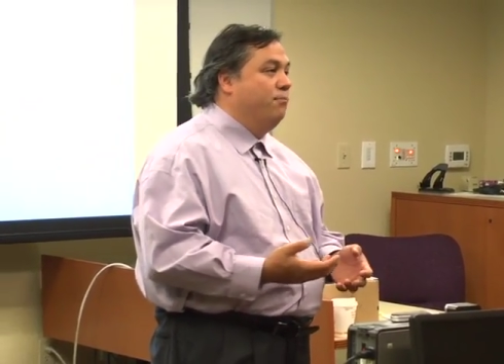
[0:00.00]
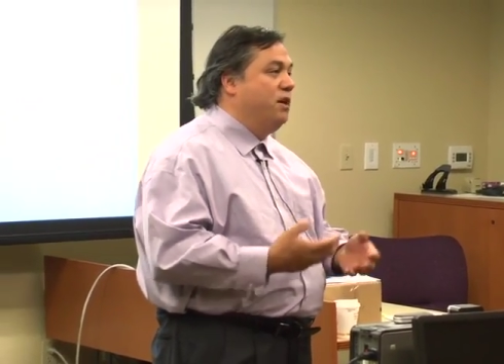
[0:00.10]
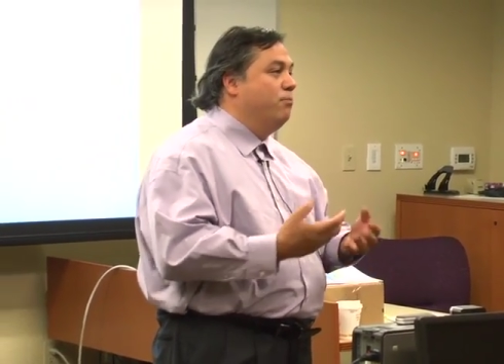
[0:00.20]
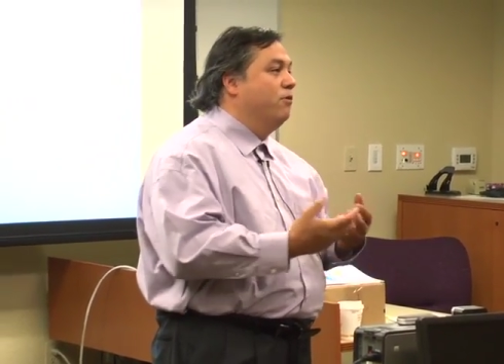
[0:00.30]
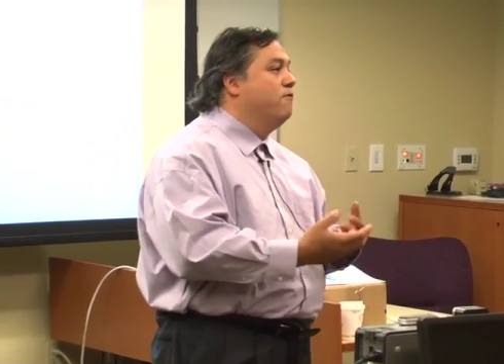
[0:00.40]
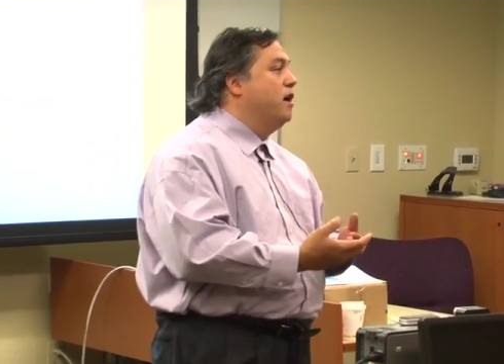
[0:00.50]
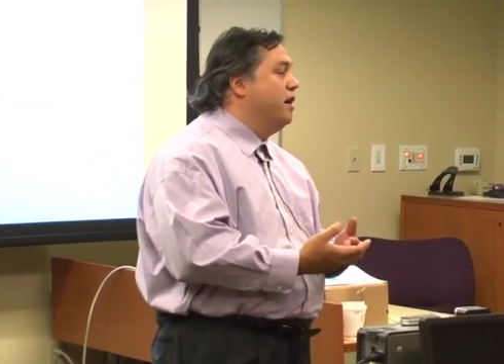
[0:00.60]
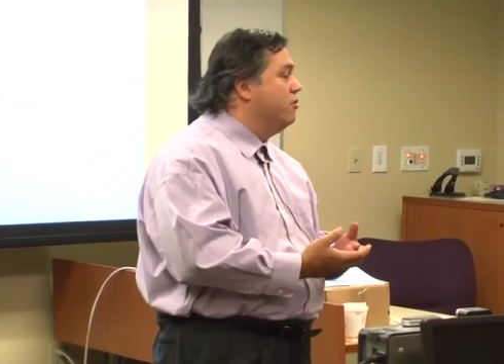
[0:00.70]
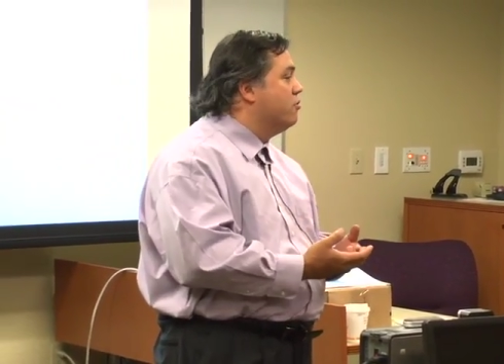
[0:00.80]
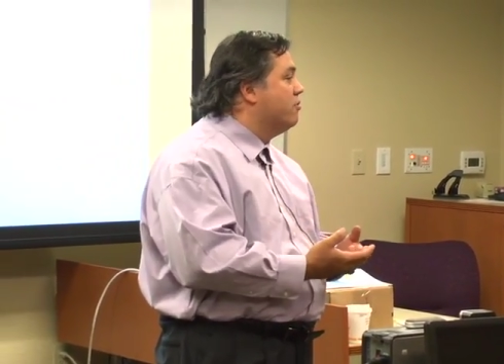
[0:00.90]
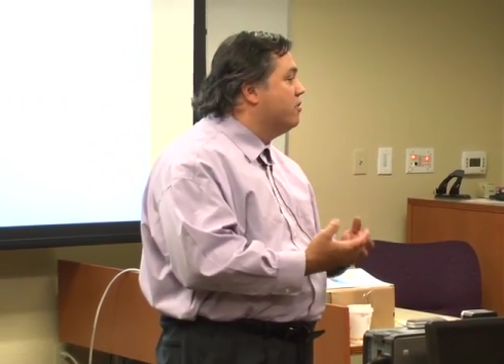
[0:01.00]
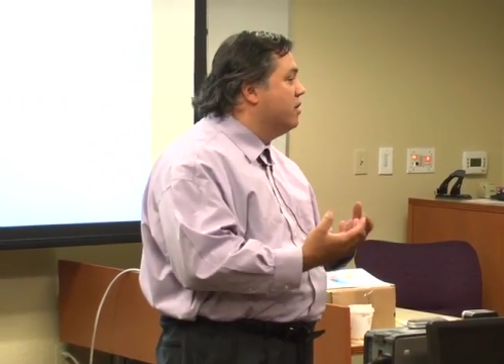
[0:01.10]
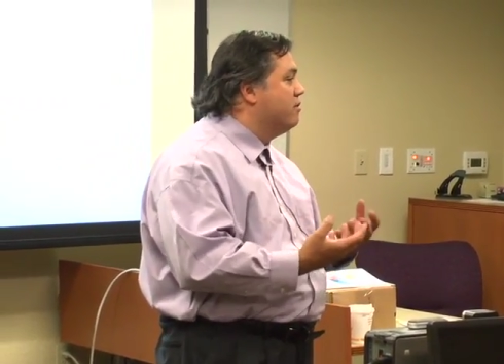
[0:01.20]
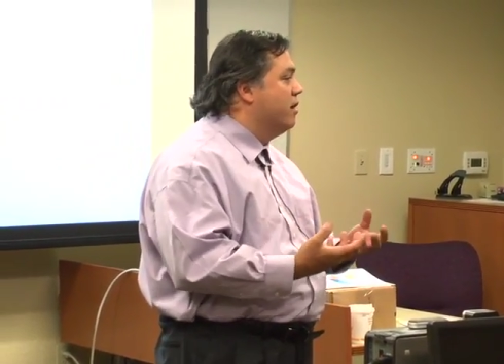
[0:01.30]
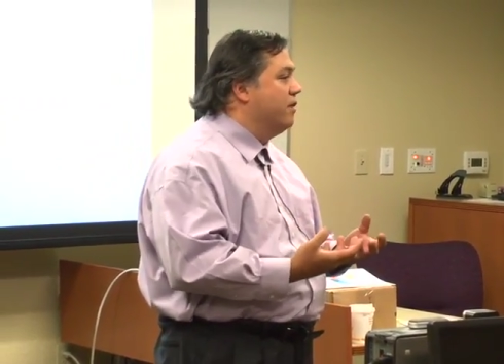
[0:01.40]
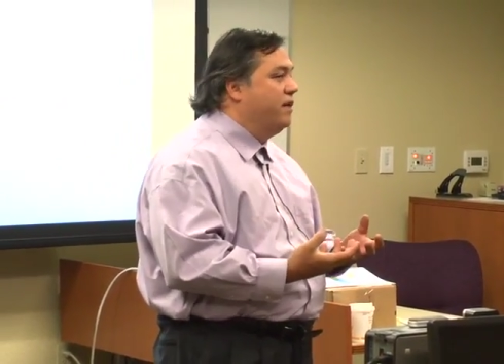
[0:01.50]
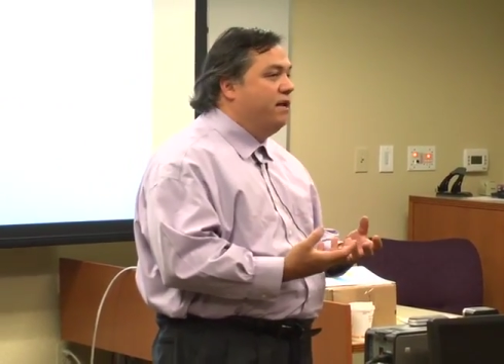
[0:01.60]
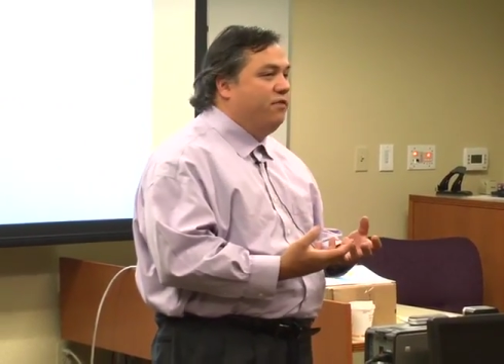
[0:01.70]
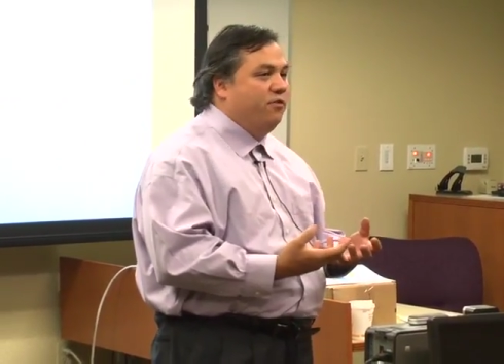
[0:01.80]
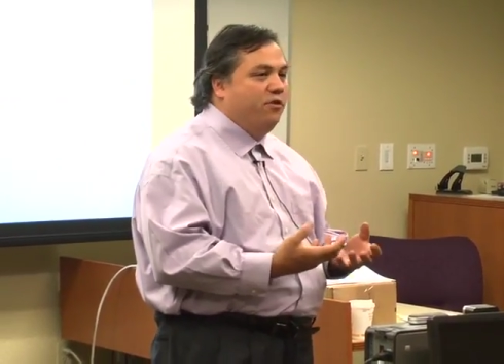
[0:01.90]
people finders, things like
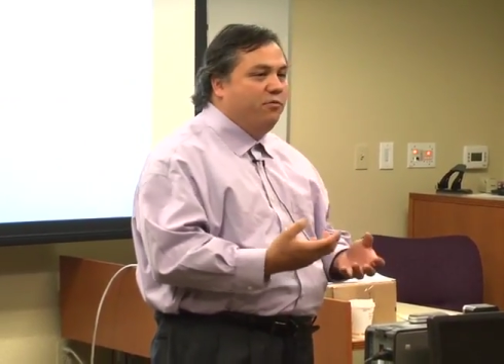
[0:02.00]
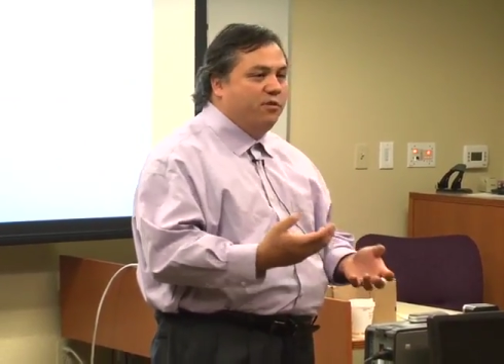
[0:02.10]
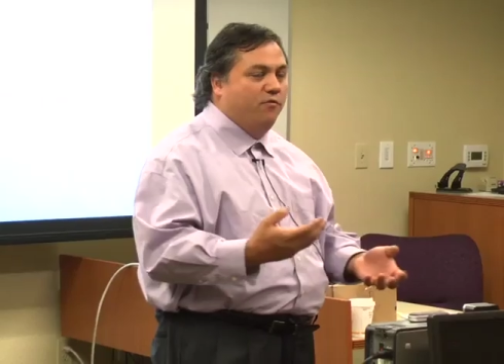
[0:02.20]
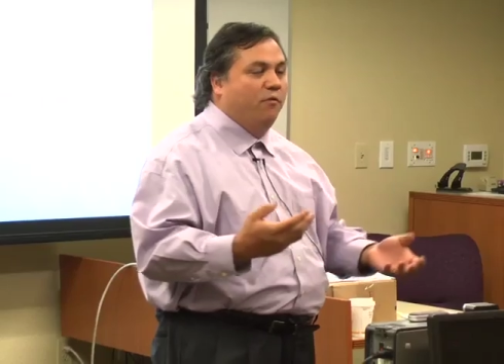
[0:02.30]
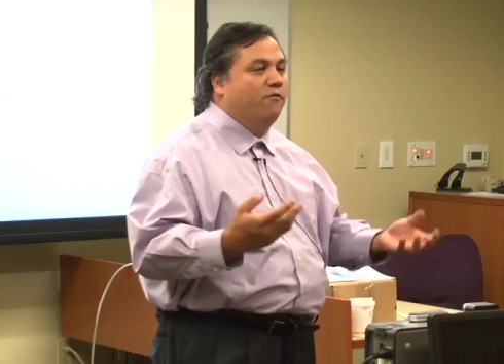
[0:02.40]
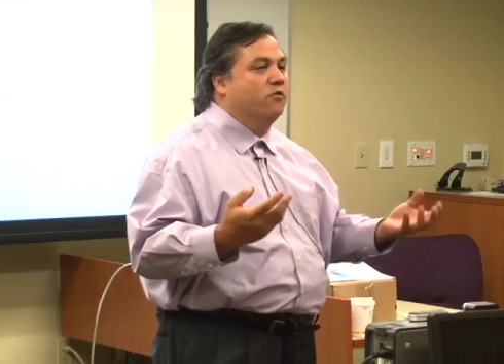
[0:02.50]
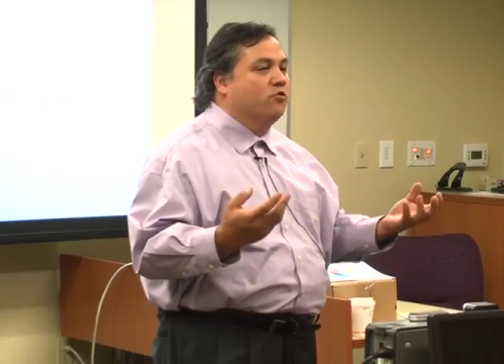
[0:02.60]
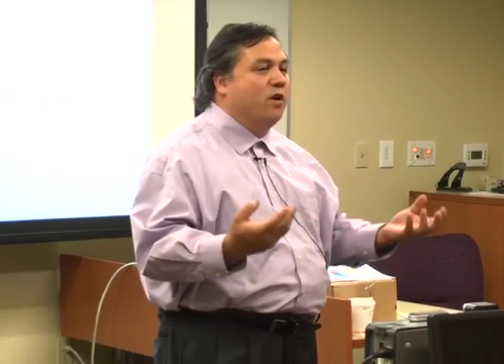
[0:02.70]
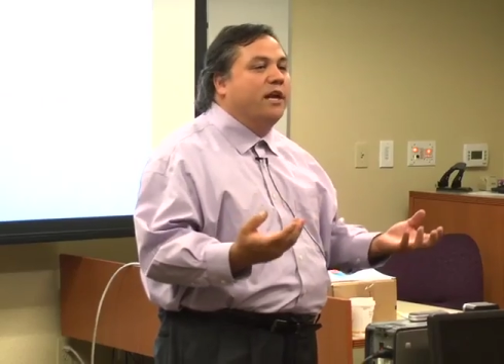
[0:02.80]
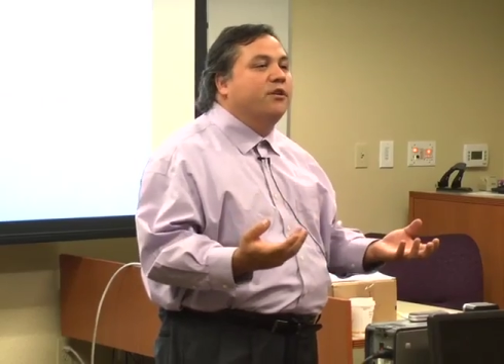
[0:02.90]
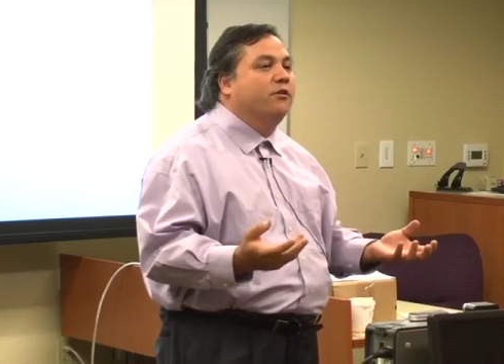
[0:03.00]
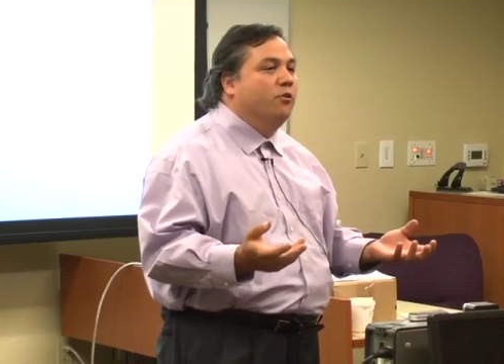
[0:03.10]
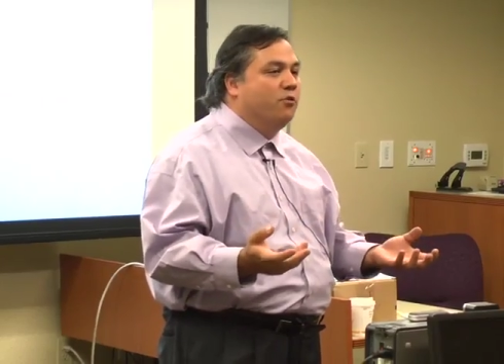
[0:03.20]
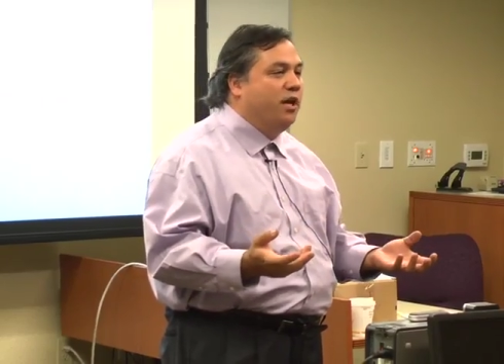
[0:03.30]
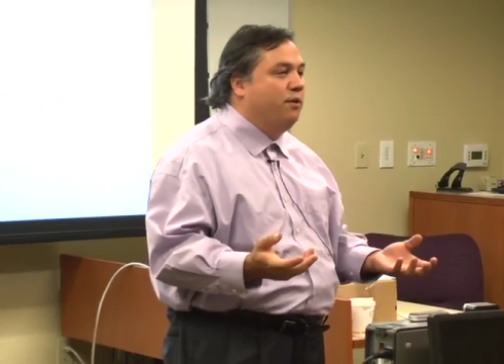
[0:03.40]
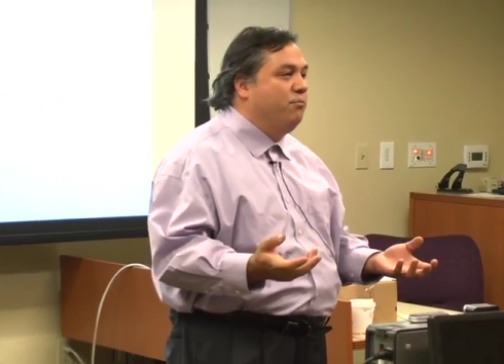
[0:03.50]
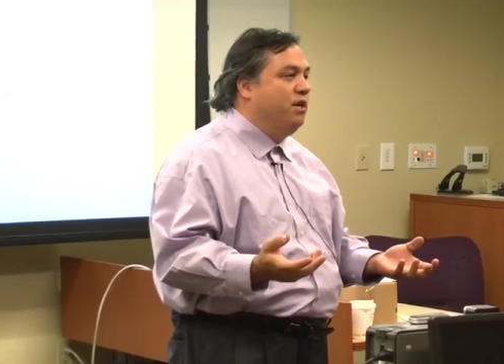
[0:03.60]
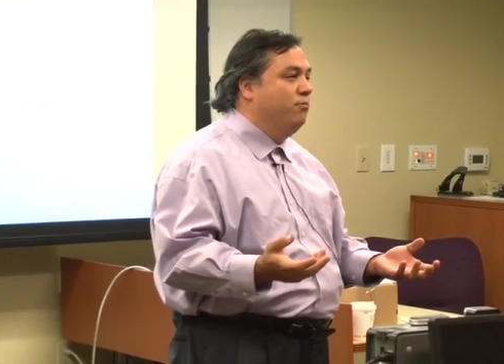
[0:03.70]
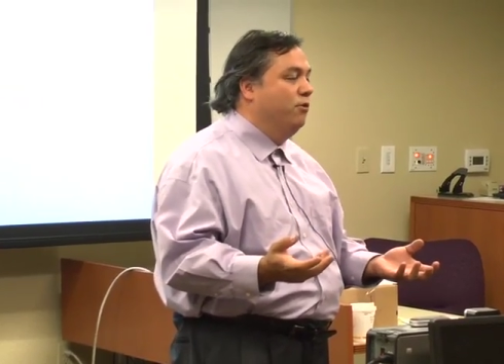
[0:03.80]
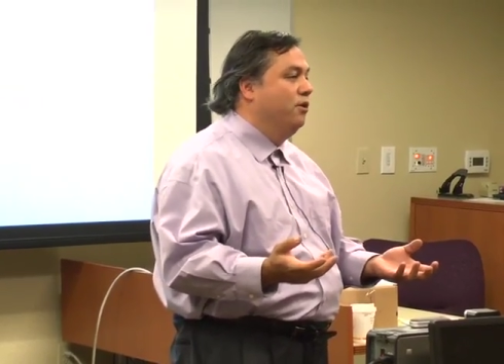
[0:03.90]
that that are useful for trying to locate
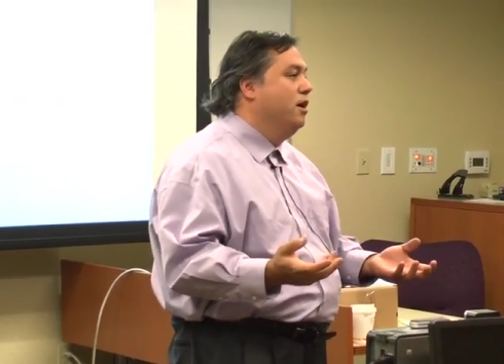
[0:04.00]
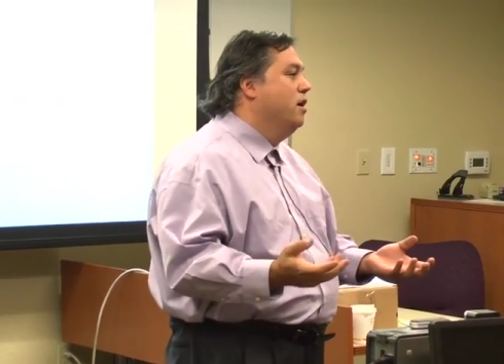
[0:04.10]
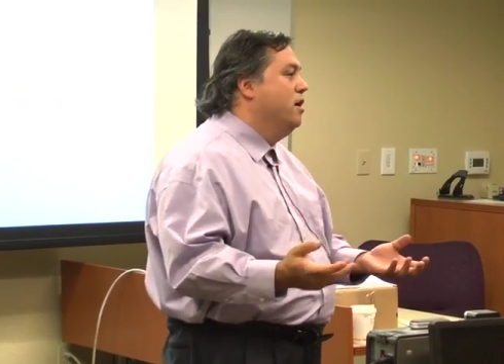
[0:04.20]
people.